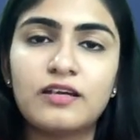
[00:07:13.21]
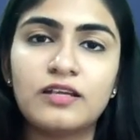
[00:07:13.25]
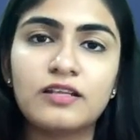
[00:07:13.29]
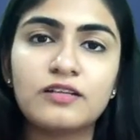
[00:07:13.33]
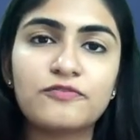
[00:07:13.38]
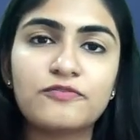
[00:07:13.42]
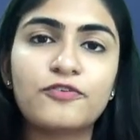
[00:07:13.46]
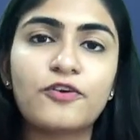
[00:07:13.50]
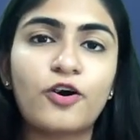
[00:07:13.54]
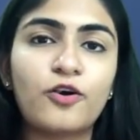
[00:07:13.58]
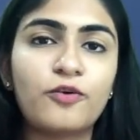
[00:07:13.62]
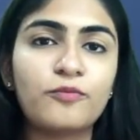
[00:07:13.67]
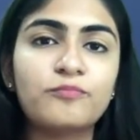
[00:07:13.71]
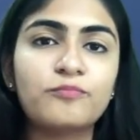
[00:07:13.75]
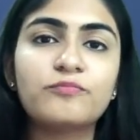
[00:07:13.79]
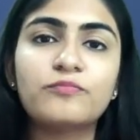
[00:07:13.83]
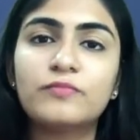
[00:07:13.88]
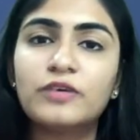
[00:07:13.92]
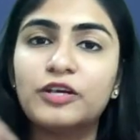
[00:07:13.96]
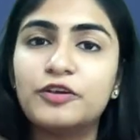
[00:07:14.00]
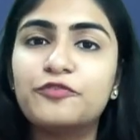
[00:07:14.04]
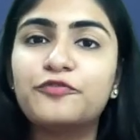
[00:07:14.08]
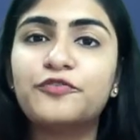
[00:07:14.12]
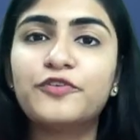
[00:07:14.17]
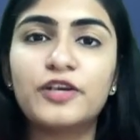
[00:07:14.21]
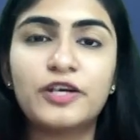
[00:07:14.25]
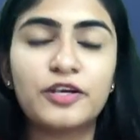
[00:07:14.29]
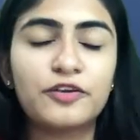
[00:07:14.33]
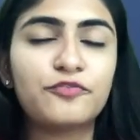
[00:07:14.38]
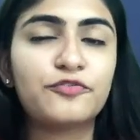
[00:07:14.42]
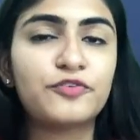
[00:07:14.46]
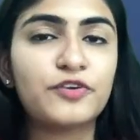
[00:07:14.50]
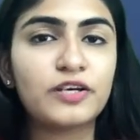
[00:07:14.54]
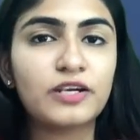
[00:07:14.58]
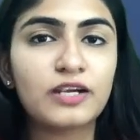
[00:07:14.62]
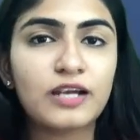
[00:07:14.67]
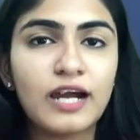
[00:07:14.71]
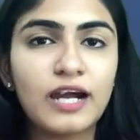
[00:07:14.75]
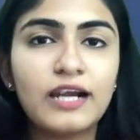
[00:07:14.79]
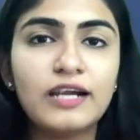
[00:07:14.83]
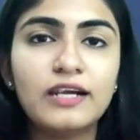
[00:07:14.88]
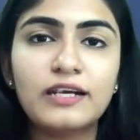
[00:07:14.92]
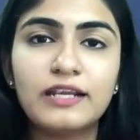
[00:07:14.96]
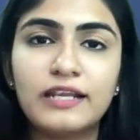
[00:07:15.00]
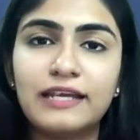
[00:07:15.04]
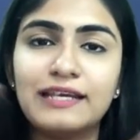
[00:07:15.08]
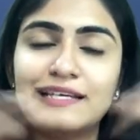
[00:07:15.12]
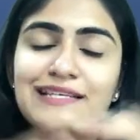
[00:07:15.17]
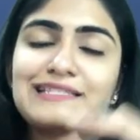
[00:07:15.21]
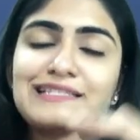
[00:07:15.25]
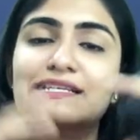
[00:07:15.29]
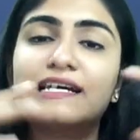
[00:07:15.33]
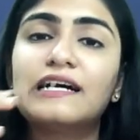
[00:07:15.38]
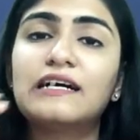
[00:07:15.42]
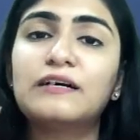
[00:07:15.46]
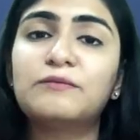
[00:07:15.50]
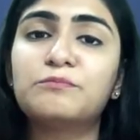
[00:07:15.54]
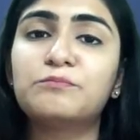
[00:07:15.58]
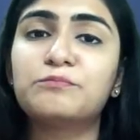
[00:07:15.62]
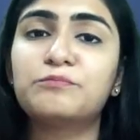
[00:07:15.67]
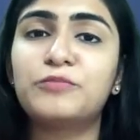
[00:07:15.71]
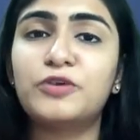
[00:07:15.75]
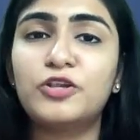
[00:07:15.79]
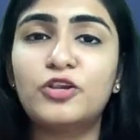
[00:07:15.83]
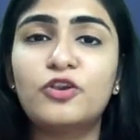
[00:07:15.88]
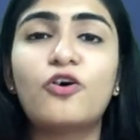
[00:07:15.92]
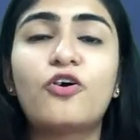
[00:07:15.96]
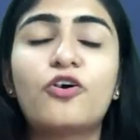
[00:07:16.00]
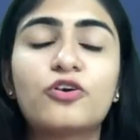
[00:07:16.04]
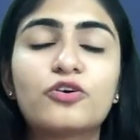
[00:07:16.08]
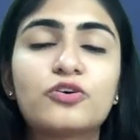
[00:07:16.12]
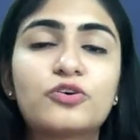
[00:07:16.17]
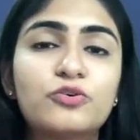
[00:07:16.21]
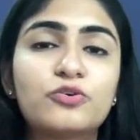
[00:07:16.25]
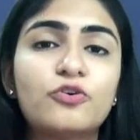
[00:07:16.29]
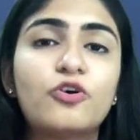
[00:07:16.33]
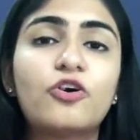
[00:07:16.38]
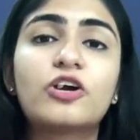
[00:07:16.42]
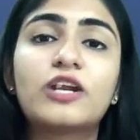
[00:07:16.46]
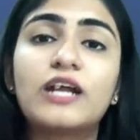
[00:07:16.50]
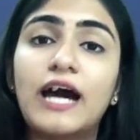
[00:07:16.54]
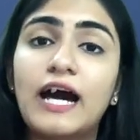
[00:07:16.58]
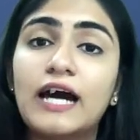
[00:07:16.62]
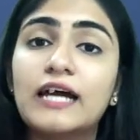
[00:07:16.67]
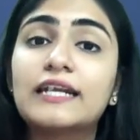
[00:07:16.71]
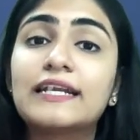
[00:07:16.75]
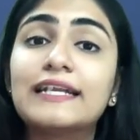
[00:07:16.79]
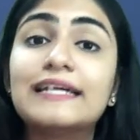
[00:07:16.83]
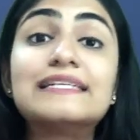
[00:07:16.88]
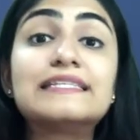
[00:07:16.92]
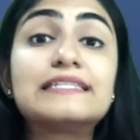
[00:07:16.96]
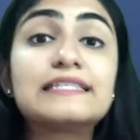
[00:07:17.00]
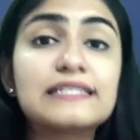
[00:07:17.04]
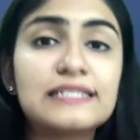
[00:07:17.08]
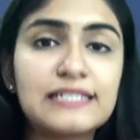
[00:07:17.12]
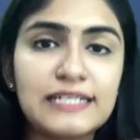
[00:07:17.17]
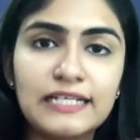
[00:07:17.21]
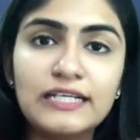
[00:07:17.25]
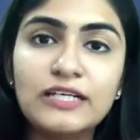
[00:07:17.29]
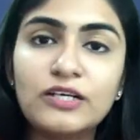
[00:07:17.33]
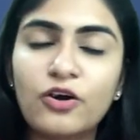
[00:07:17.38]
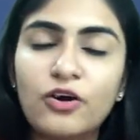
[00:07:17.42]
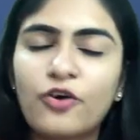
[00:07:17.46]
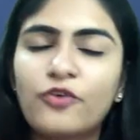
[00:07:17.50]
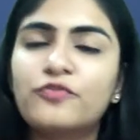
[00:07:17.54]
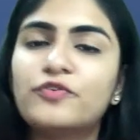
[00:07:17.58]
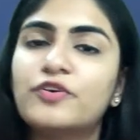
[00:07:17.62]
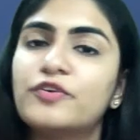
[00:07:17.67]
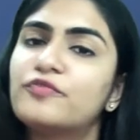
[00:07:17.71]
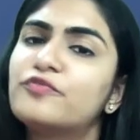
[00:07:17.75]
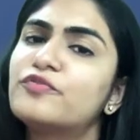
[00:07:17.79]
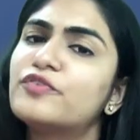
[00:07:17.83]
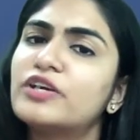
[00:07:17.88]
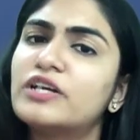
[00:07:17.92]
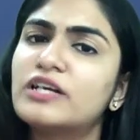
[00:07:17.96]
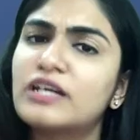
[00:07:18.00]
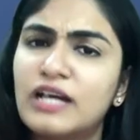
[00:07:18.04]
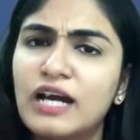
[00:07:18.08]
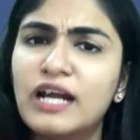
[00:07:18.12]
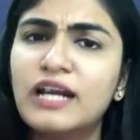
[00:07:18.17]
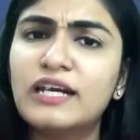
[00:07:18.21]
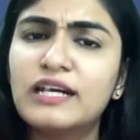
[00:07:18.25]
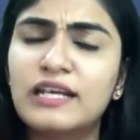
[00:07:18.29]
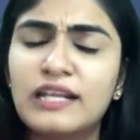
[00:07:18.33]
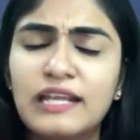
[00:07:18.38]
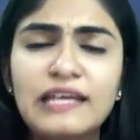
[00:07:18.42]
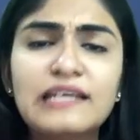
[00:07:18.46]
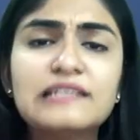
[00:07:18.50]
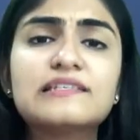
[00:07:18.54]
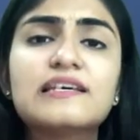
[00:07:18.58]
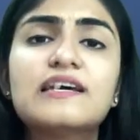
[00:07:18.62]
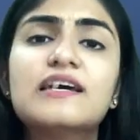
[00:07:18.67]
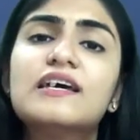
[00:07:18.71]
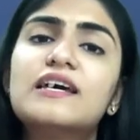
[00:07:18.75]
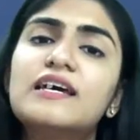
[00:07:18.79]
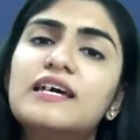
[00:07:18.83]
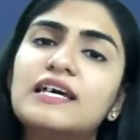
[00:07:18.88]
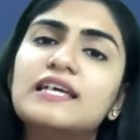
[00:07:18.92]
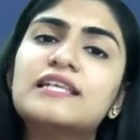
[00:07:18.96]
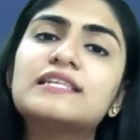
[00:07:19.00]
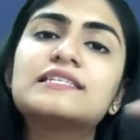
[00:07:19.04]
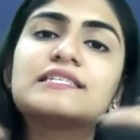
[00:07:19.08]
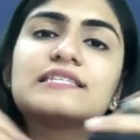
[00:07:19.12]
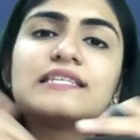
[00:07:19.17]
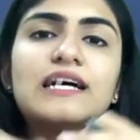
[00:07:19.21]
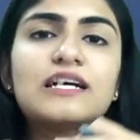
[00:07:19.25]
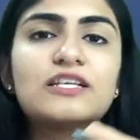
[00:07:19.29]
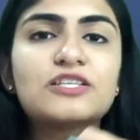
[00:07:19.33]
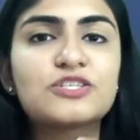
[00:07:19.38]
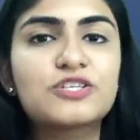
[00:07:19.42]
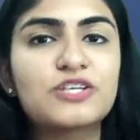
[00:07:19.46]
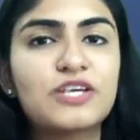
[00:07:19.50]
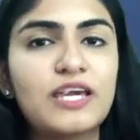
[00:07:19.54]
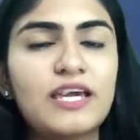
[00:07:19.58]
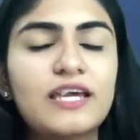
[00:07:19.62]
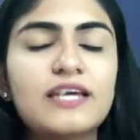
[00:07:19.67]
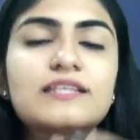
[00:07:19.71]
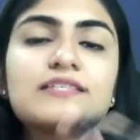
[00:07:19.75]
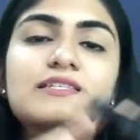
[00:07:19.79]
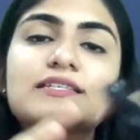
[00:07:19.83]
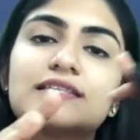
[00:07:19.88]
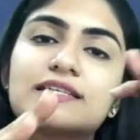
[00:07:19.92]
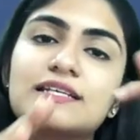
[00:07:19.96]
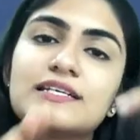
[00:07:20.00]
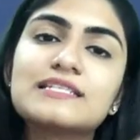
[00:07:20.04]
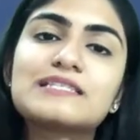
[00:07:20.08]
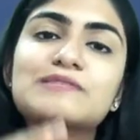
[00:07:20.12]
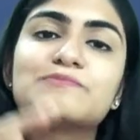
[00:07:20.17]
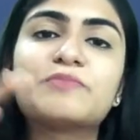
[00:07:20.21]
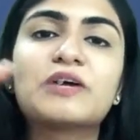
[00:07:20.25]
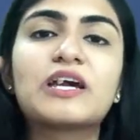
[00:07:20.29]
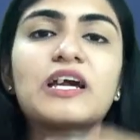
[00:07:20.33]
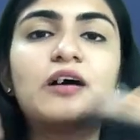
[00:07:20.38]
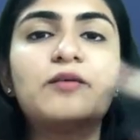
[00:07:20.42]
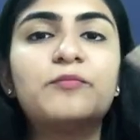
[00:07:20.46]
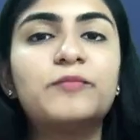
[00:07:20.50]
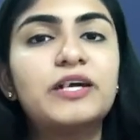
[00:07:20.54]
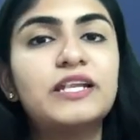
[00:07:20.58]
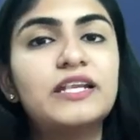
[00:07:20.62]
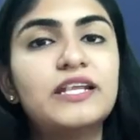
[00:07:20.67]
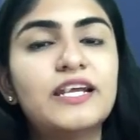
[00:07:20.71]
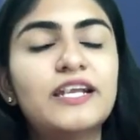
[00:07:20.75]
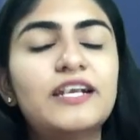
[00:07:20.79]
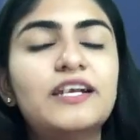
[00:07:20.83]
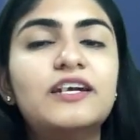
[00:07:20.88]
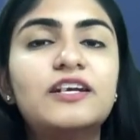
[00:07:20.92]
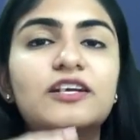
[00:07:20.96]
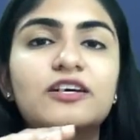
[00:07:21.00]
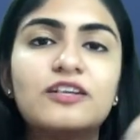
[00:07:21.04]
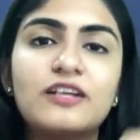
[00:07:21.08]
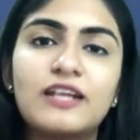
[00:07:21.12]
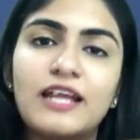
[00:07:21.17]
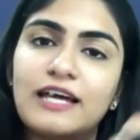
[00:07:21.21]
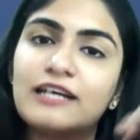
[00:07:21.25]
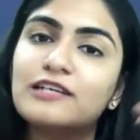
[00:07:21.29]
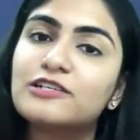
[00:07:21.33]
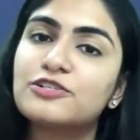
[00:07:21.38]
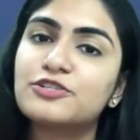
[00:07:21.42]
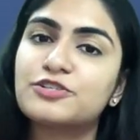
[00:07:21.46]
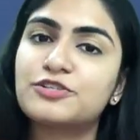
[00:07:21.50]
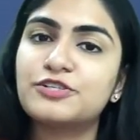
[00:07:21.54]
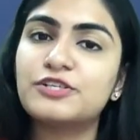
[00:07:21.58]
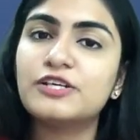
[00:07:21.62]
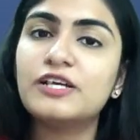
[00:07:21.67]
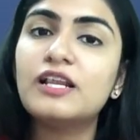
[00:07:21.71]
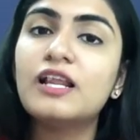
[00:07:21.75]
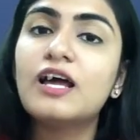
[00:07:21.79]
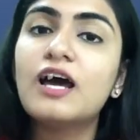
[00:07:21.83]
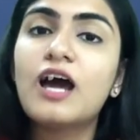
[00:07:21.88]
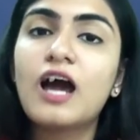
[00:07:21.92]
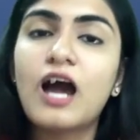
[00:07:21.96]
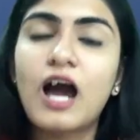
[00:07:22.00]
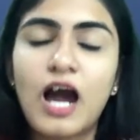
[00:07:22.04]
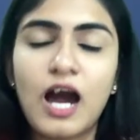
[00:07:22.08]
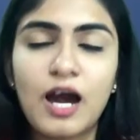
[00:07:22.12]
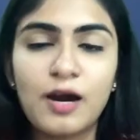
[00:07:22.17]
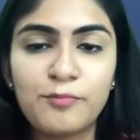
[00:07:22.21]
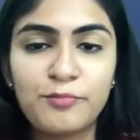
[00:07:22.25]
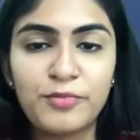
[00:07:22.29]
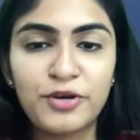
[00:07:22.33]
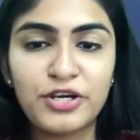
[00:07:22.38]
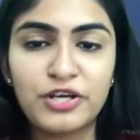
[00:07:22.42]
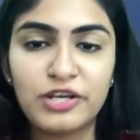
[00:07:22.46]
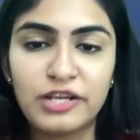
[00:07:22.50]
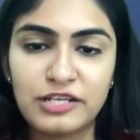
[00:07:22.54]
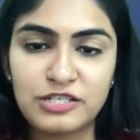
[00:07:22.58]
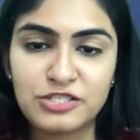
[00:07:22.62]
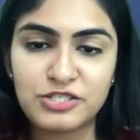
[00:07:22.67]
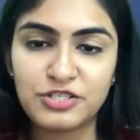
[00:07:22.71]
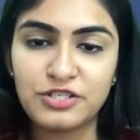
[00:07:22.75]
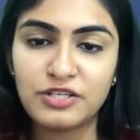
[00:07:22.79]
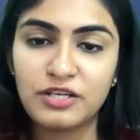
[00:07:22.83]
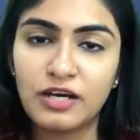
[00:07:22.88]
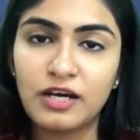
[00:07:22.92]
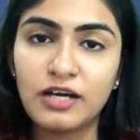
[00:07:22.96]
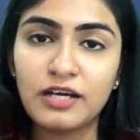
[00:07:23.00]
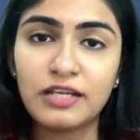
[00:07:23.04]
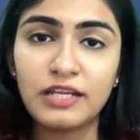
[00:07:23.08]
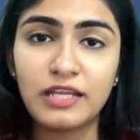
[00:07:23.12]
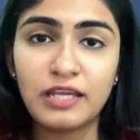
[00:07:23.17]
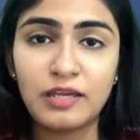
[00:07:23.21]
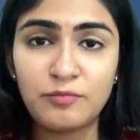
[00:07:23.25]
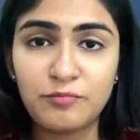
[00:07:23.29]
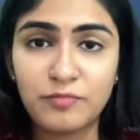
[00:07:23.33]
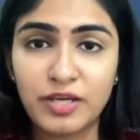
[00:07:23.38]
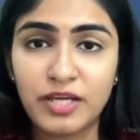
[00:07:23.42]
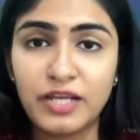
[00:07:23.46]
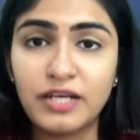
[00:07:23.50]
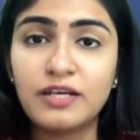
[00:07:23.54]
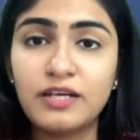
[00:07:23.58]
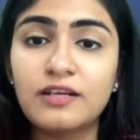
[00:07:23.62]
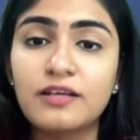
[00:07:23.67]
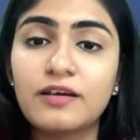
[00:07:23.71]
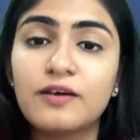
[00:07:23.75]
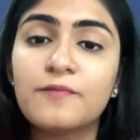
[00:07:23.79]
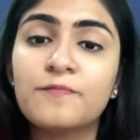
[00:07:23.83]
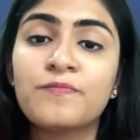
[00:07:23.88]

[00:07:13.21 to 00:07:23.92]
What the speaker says: from different countries, belong to or are resident of different countries. In such case, this become an international arbitration agreement,